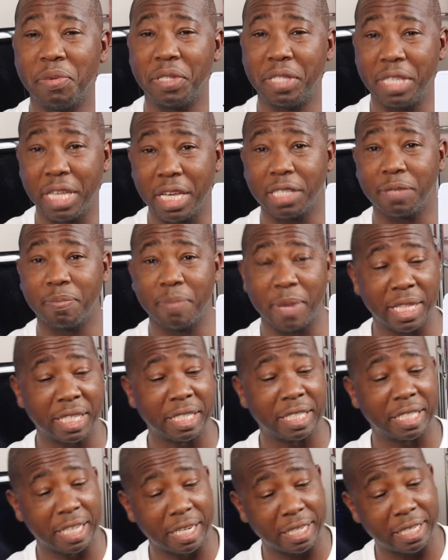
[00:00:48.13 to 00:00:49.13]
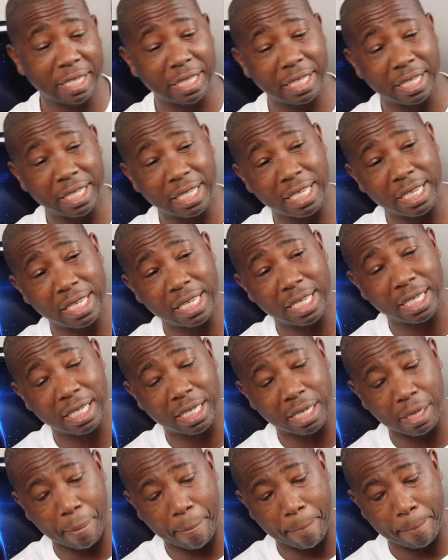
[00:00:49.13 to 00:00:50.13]
This mother sucker
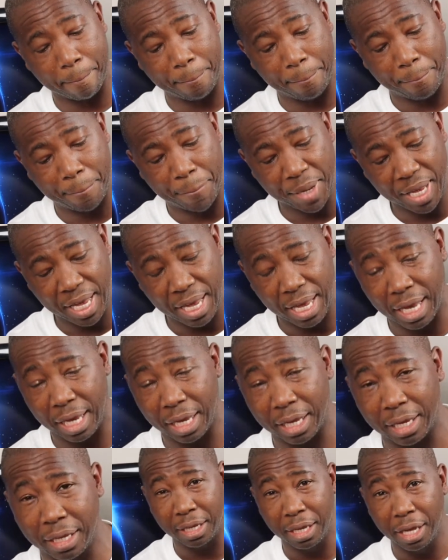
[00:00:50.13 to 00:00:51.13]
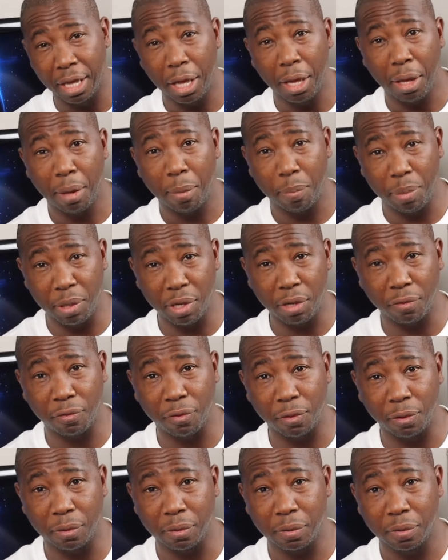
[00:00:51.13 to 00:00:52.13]
is big,
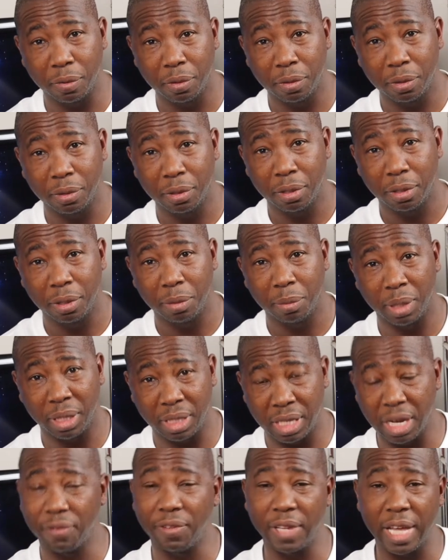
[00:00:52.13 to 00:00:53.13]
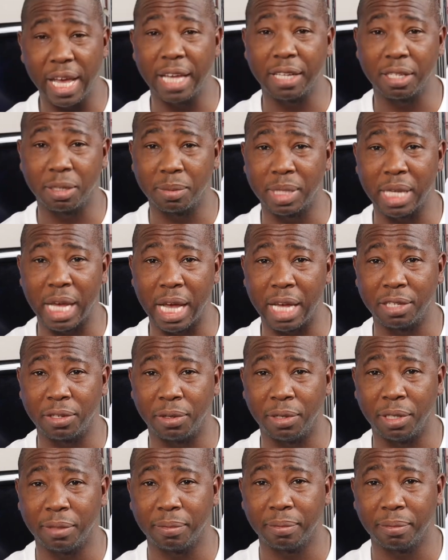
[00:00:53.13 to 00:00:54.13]
beautiful, but definitely has some size on it.